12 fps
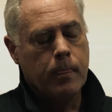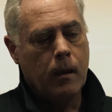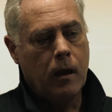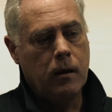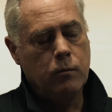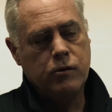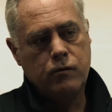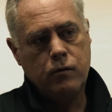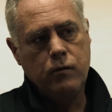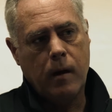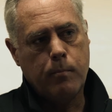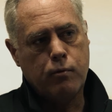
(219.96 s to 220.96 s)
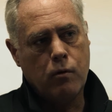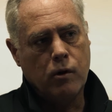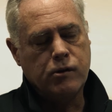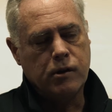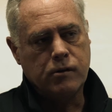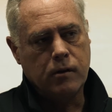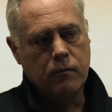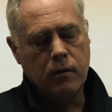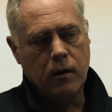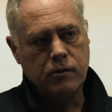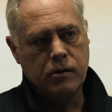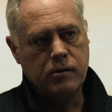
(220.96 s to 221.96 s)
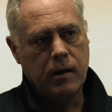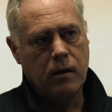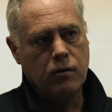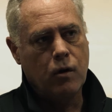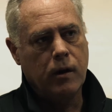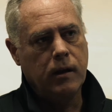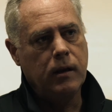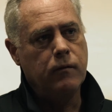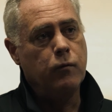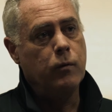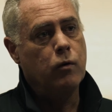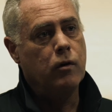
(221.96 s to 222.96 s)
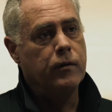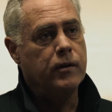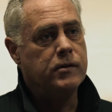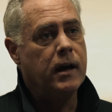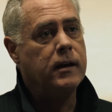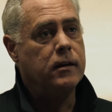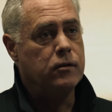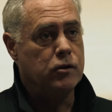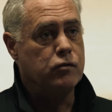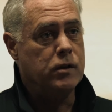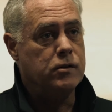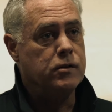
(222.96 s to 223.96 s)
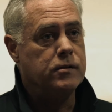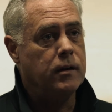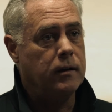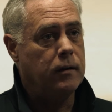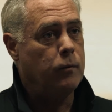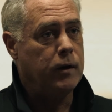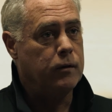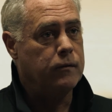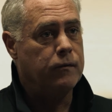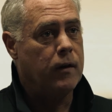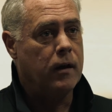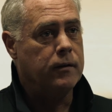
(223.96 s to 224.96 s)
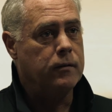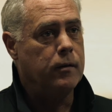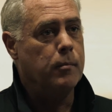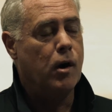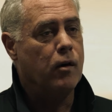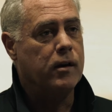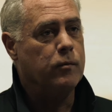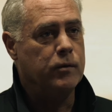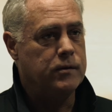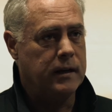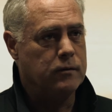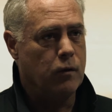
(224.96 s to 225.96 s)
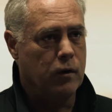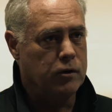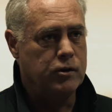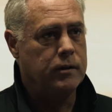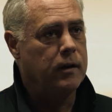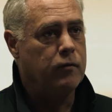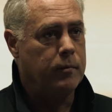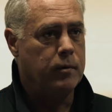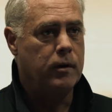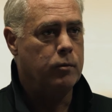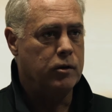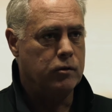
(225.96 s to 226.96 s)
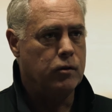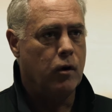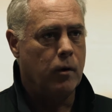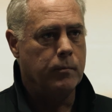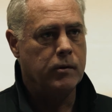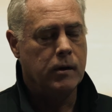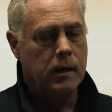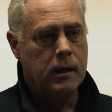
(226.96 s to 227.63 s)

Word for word: And it was through that process I realized just how naive we were in the tech industry, just thinking we could flood the market with technology and everybody would adopt.